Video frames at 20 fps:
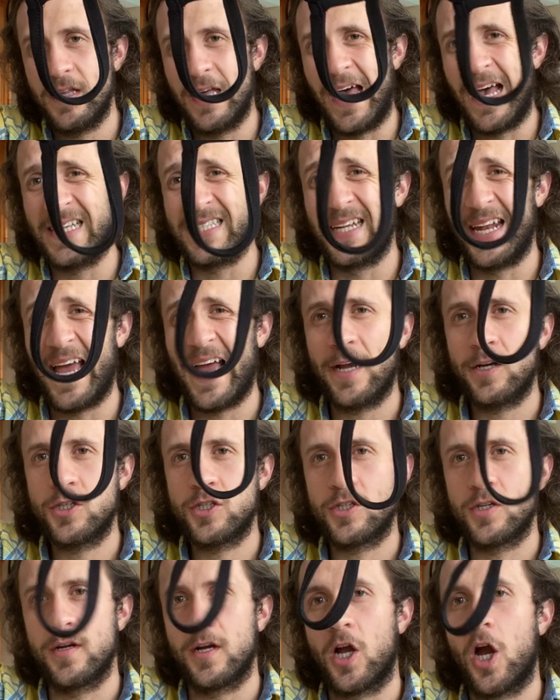It has an
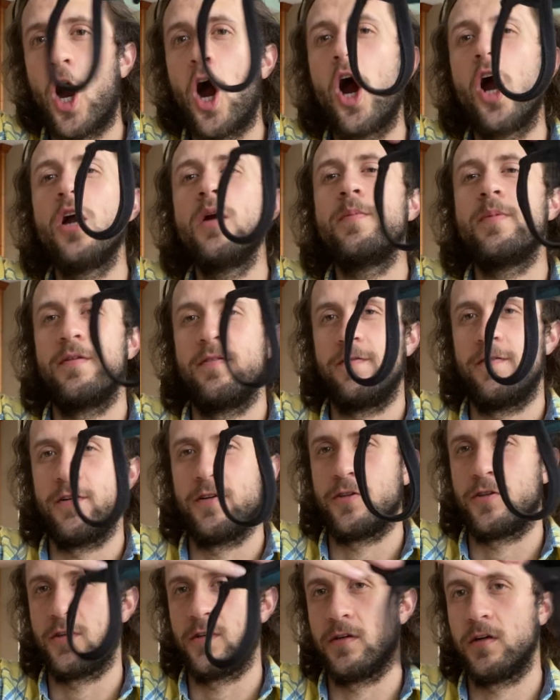extra carbon
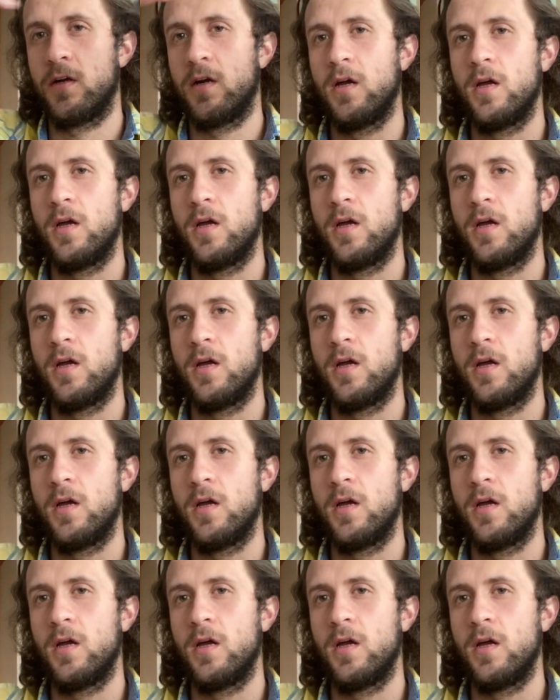filter